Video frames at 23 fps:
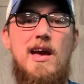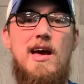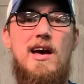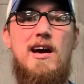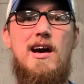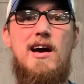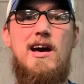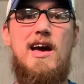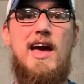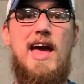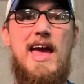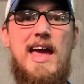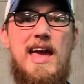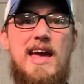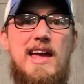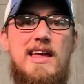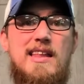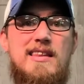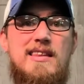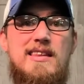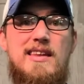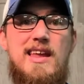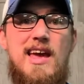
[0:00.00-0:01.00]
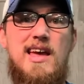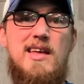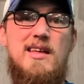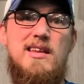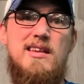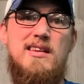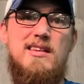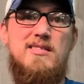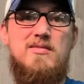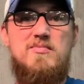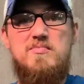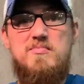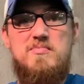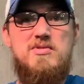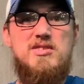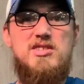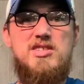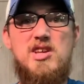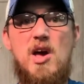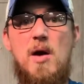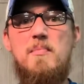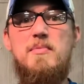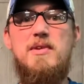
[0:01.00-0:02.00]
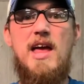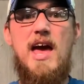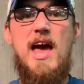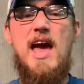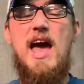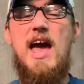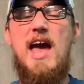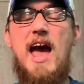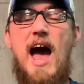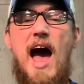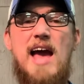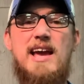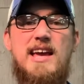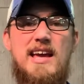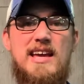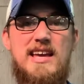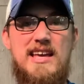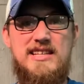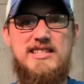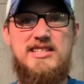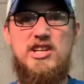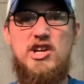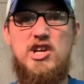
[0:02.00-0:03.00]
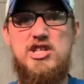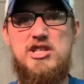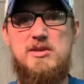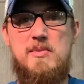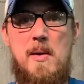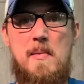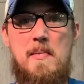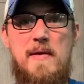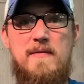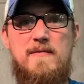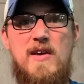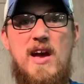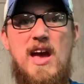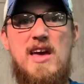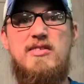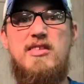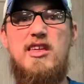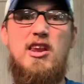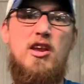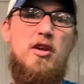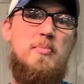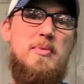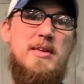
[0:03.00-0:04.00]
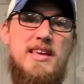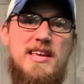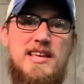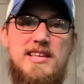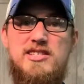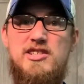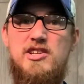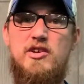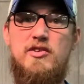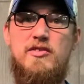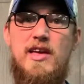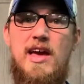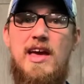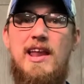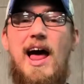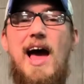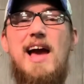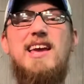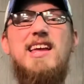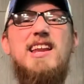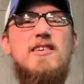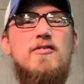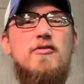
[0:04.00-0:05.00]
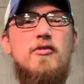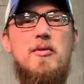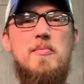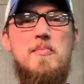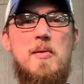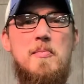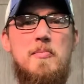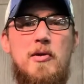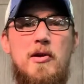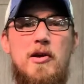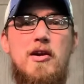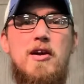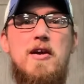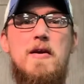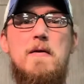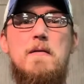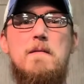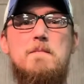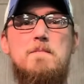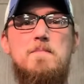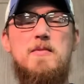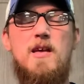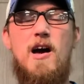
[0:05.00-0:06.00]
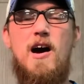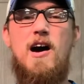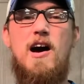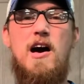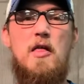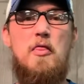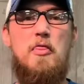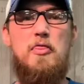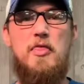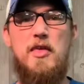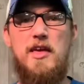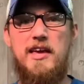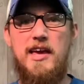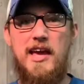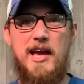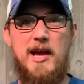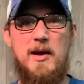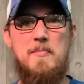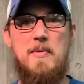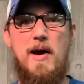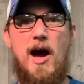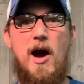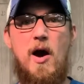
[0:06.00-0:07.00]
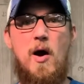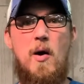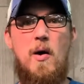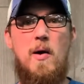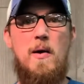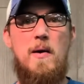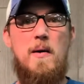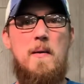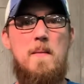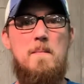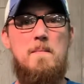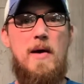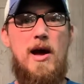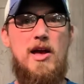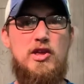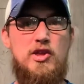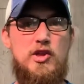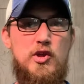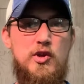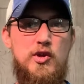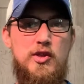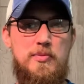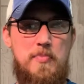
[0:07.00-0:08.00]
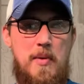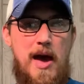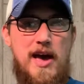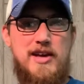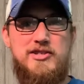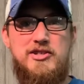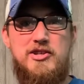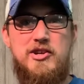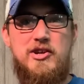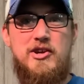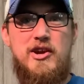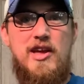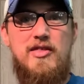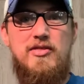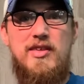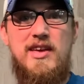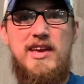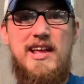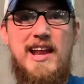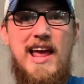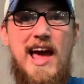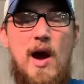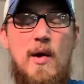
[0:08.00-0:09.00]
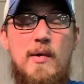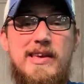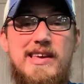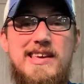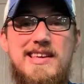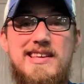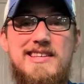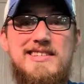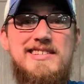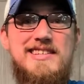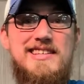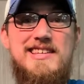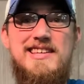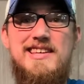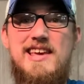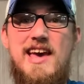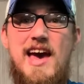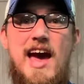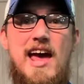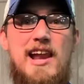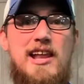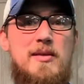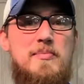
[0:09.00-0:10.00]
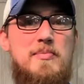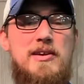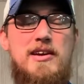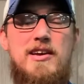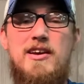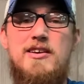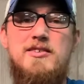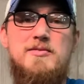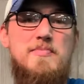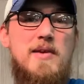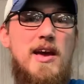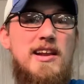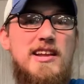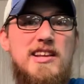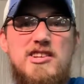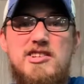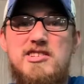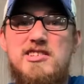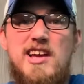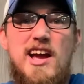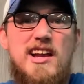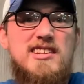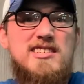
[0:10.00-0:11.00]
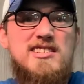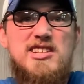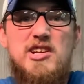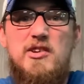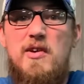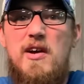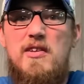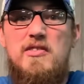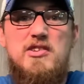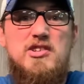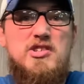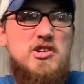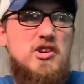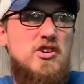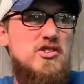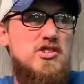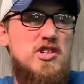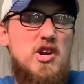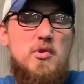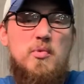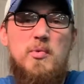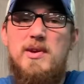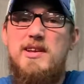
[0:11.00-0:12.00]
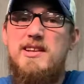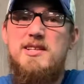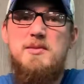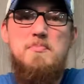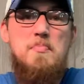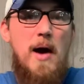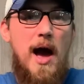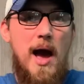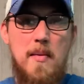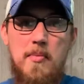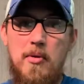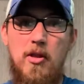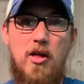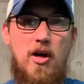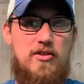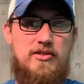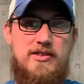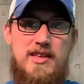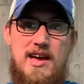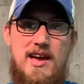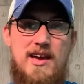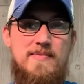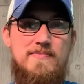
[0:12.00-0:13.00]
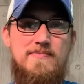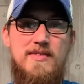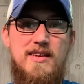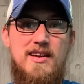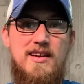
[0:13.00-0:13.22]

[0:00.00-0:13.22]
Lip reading: And someday I can get serious about my faith and it'll be easier then. I can't even remember thinking about my youth pastor and thinking how easy he had it because, man, he just got to sit around the church and read his Bible all day.